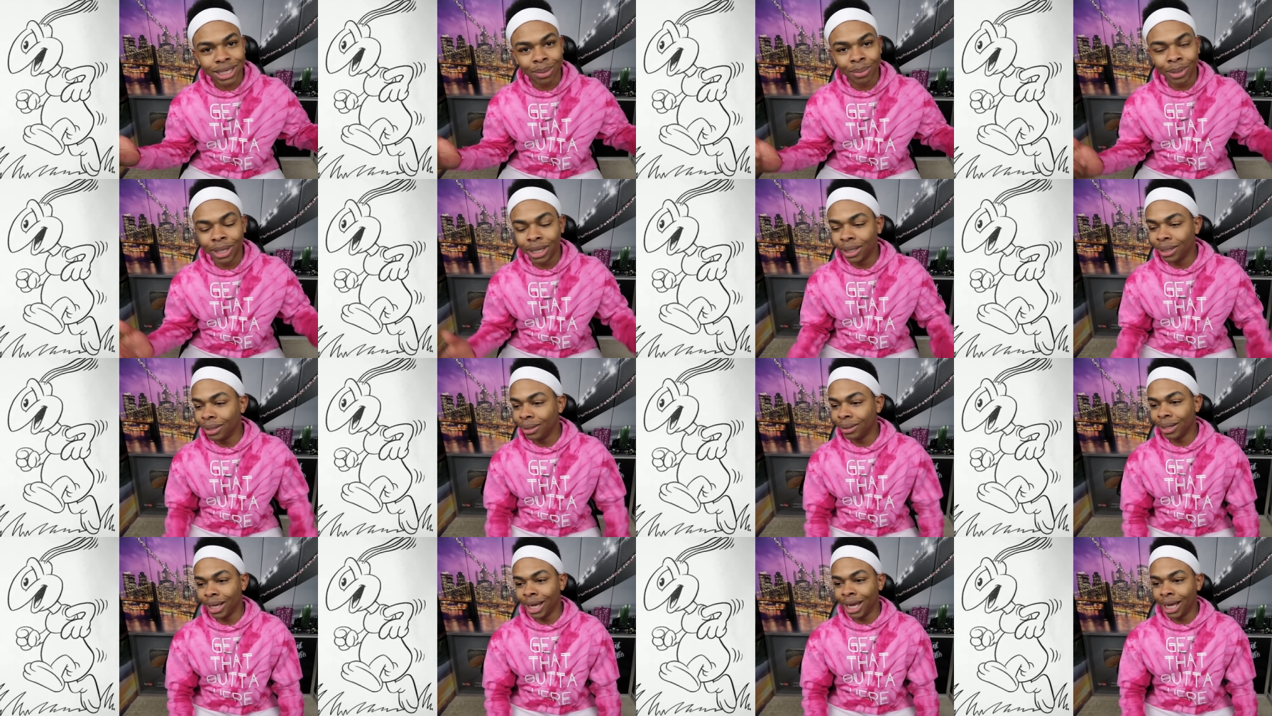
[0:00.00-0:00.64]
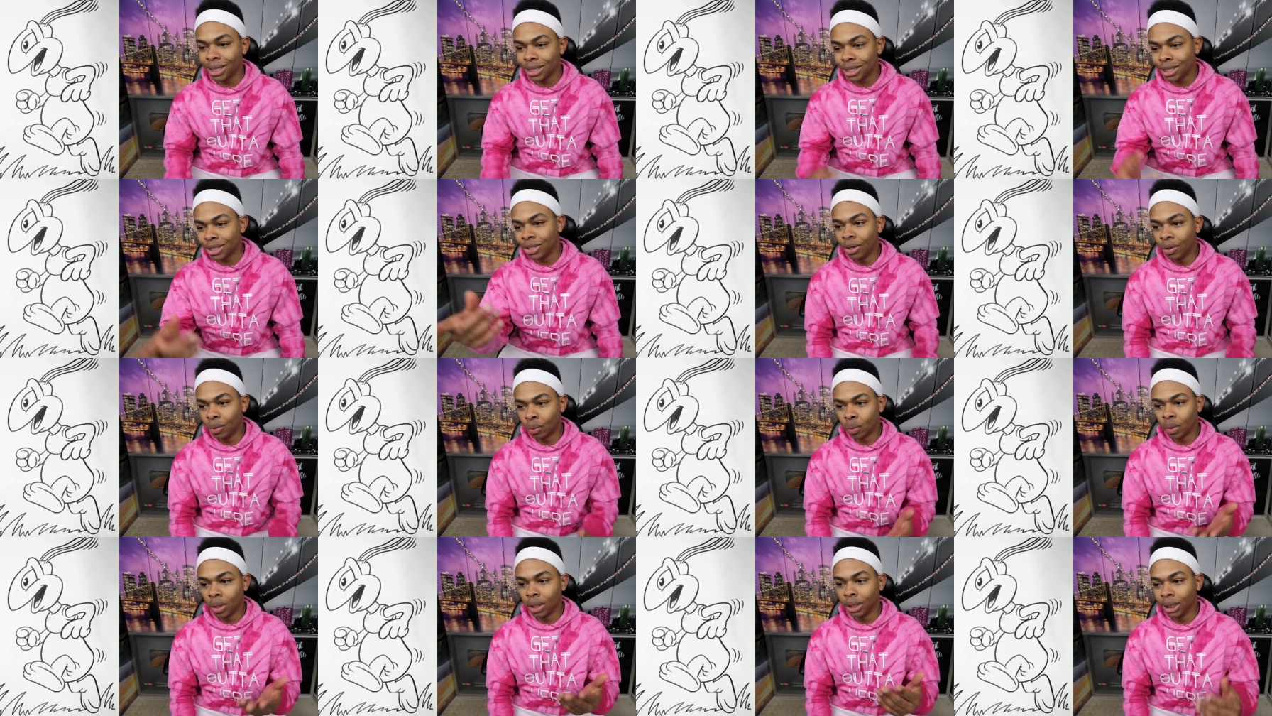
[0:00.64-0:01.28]
I mean, ants
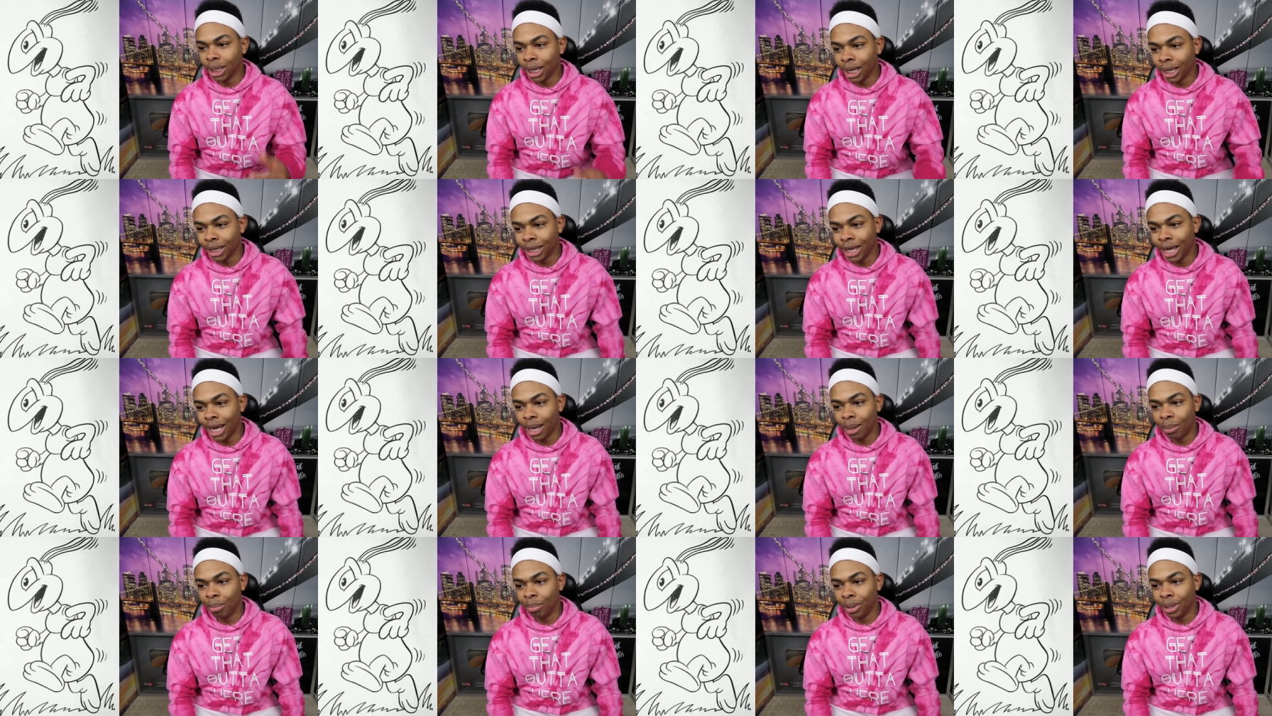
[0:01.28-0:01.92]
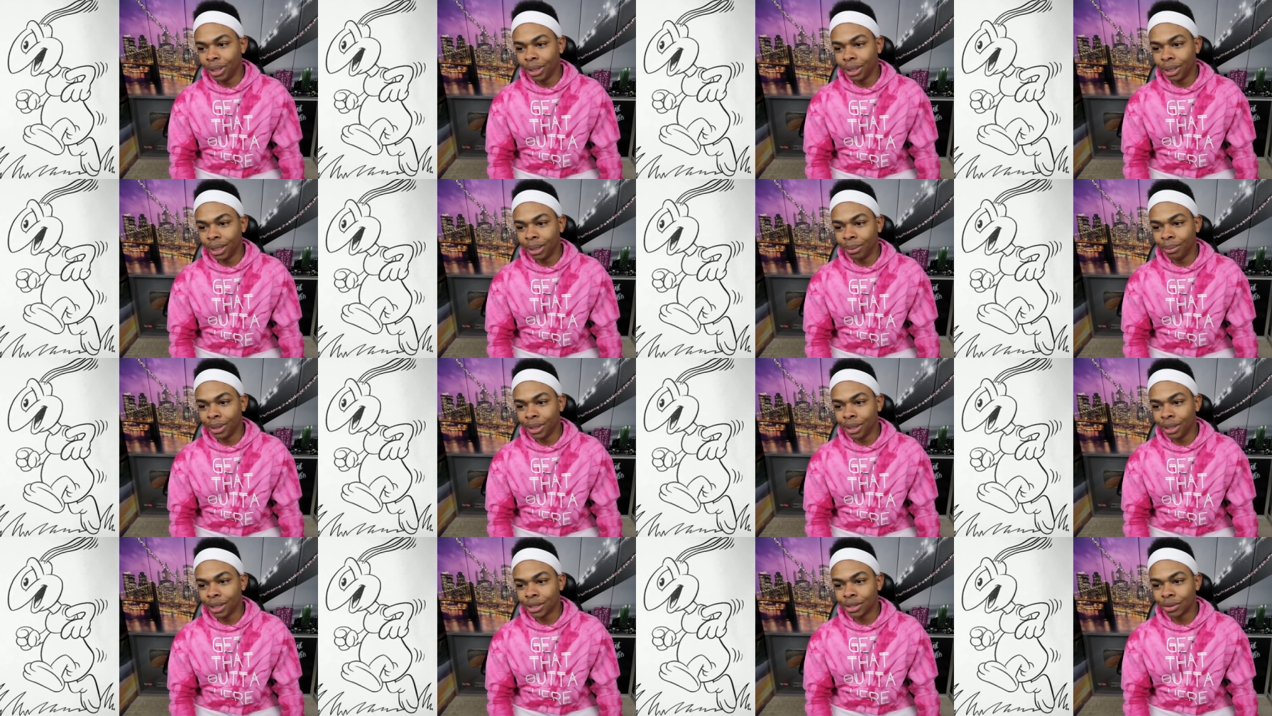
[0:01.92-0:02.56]
don't run like that, but I
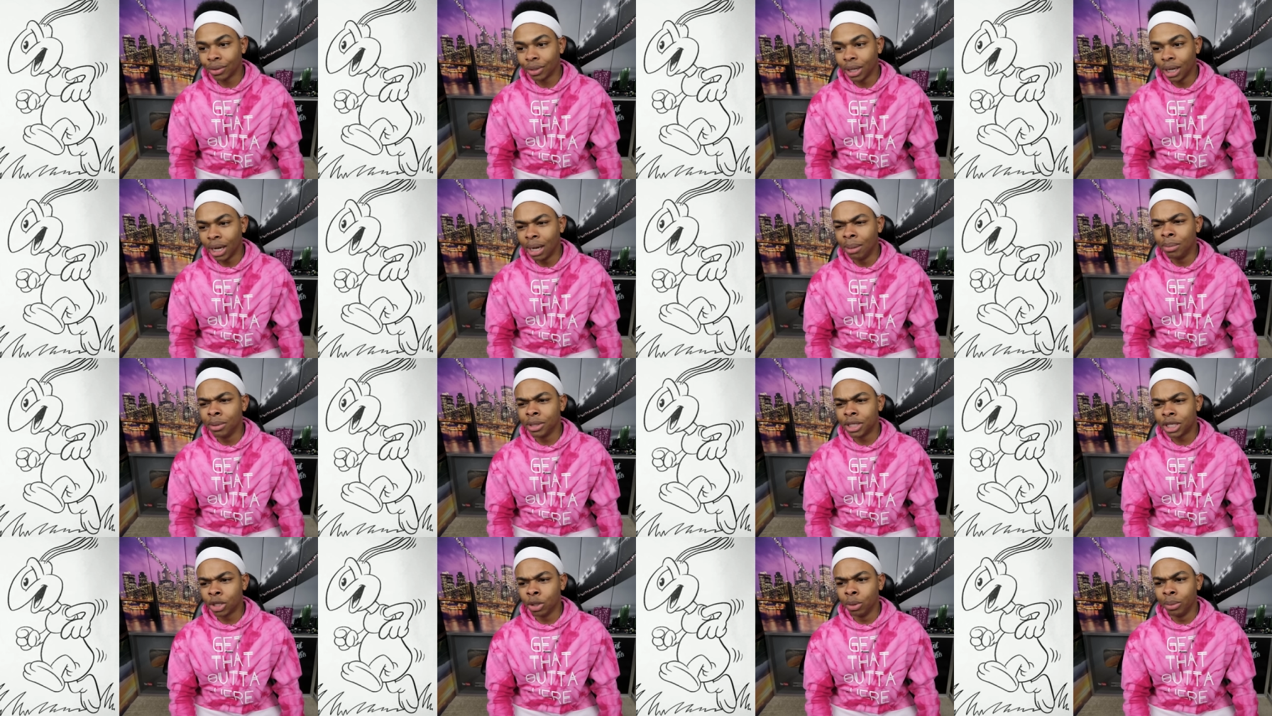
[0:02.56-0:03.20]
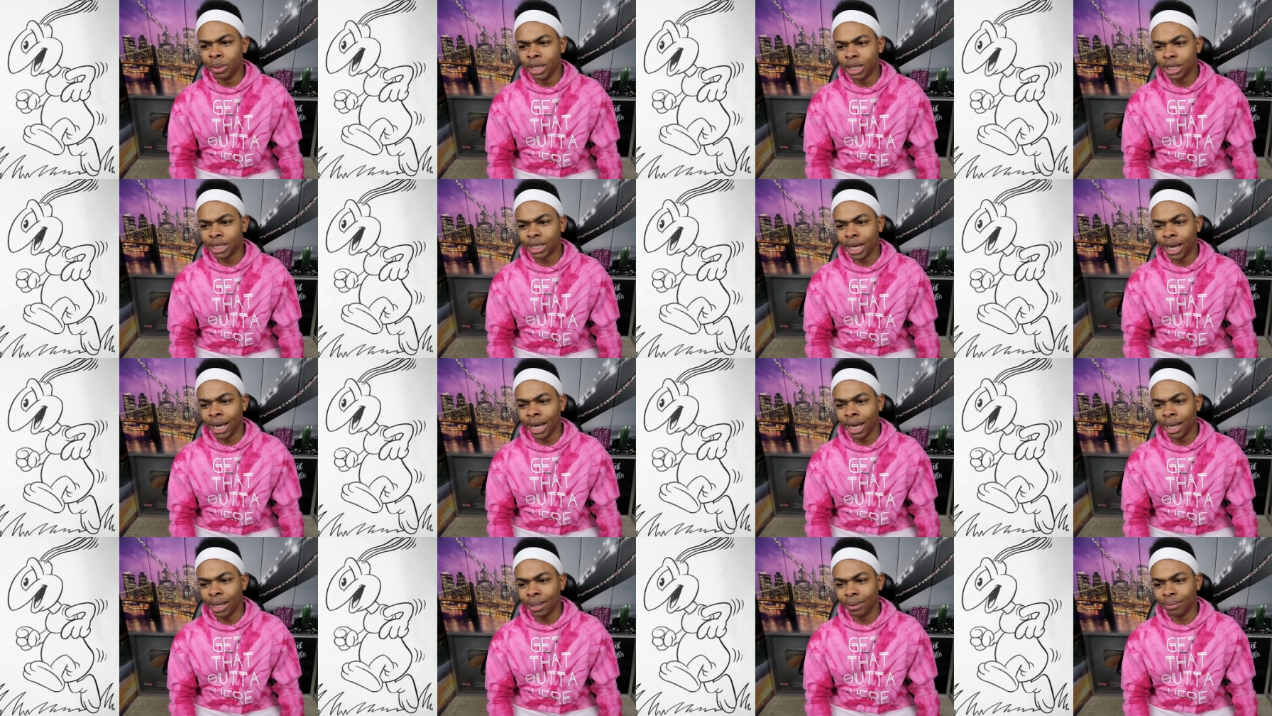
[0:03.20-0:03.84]
mean, it's okay. I'm assuming it's
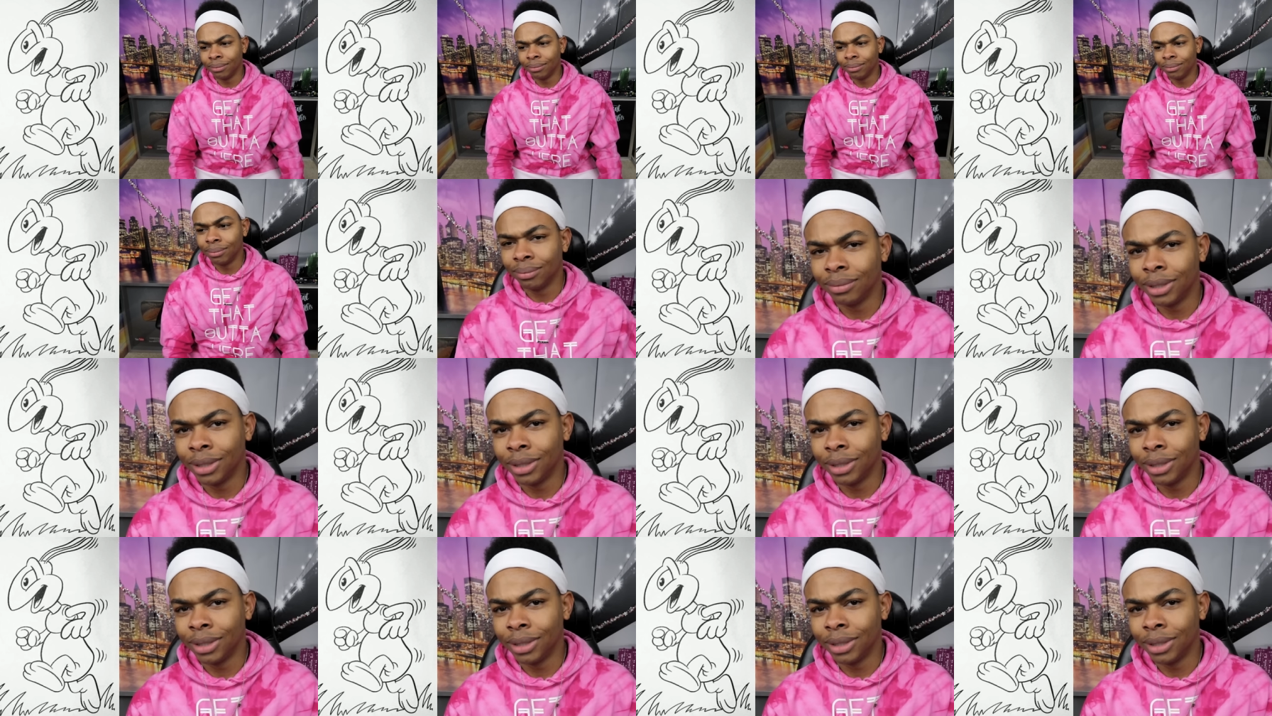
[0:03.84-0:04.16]
an ant.